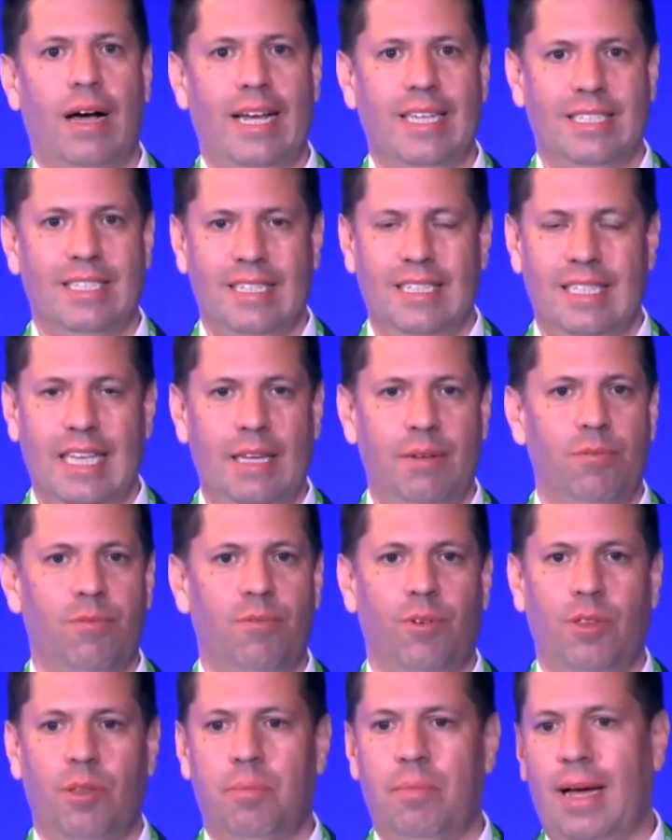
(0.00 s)
as a team
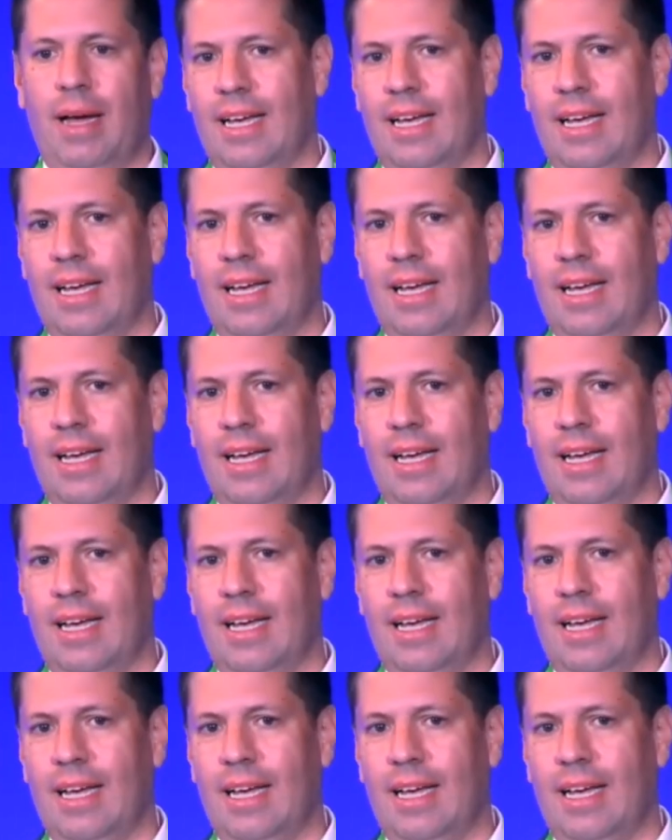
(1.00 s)
for the past,
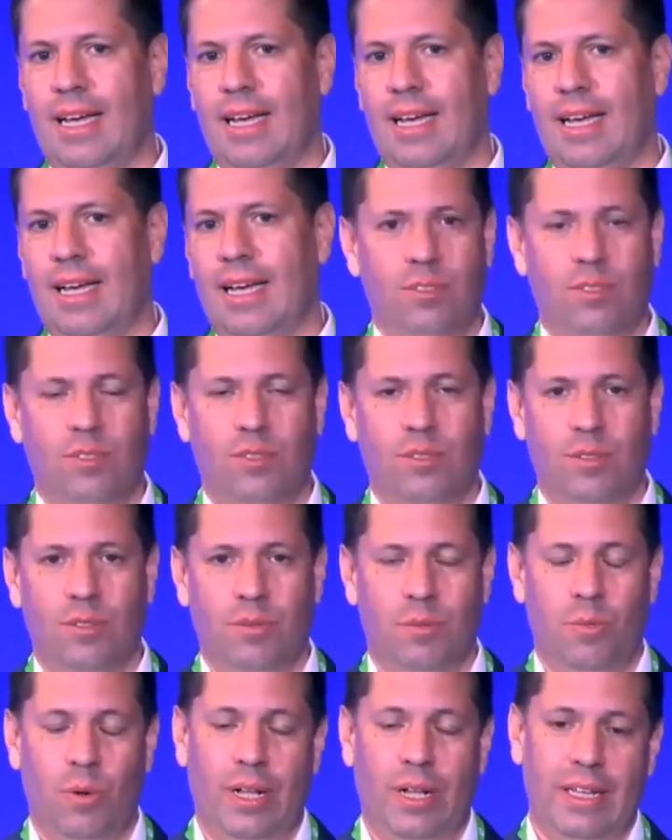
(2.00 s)

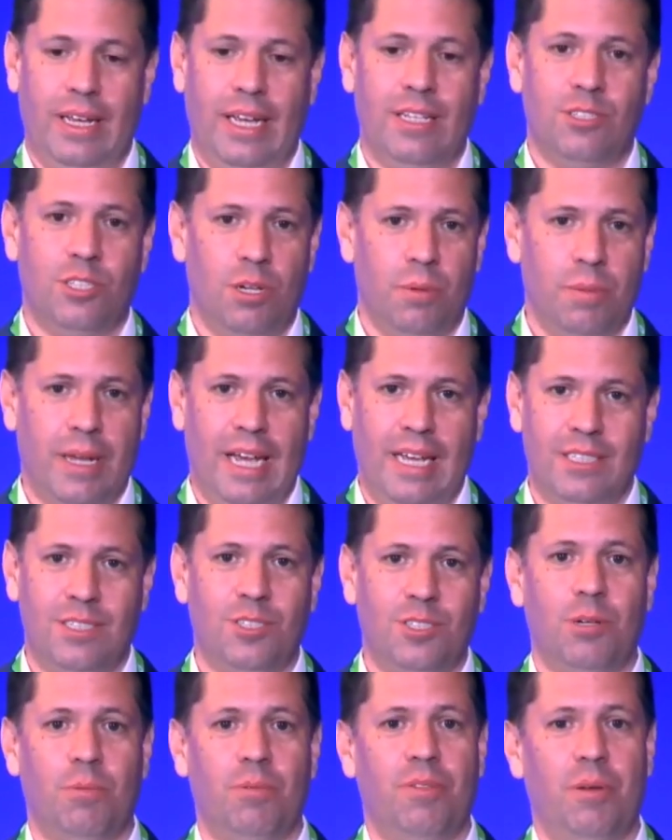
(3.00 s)
in some cases,
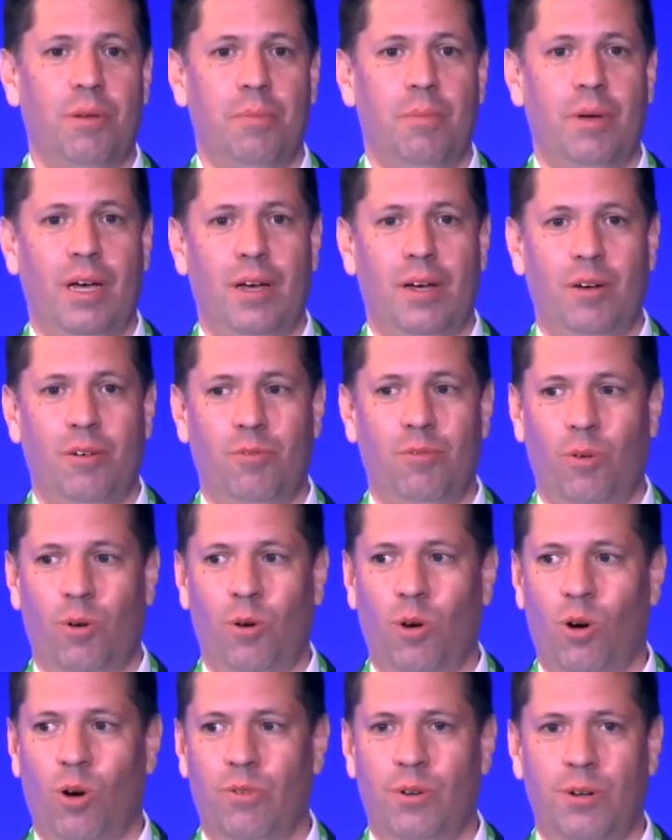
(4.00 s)
some of them for
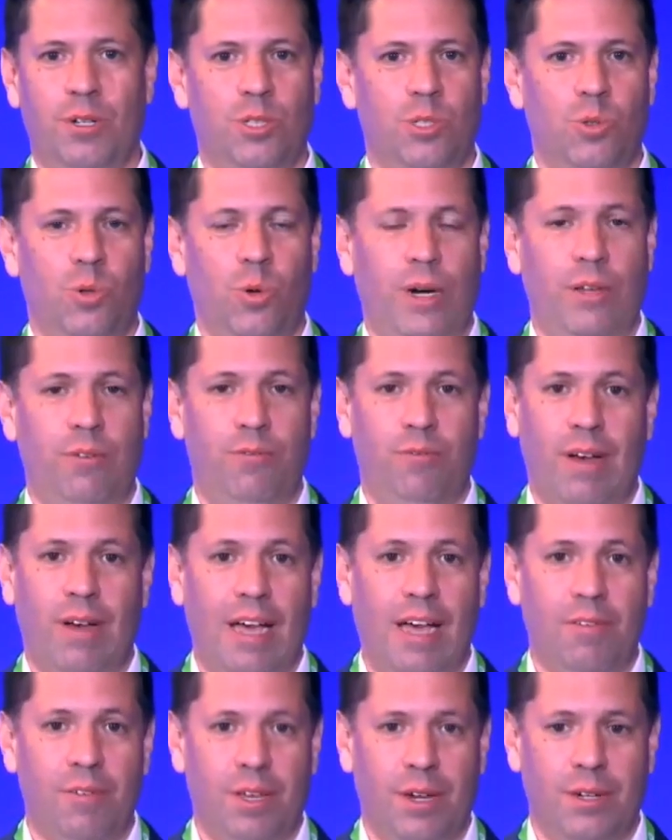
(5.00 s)
over
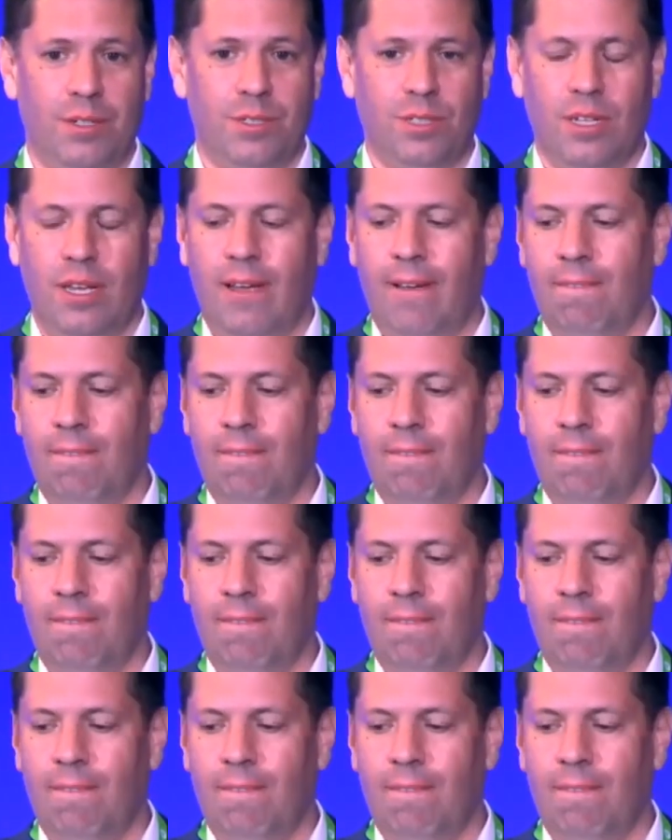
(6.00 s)
25 years.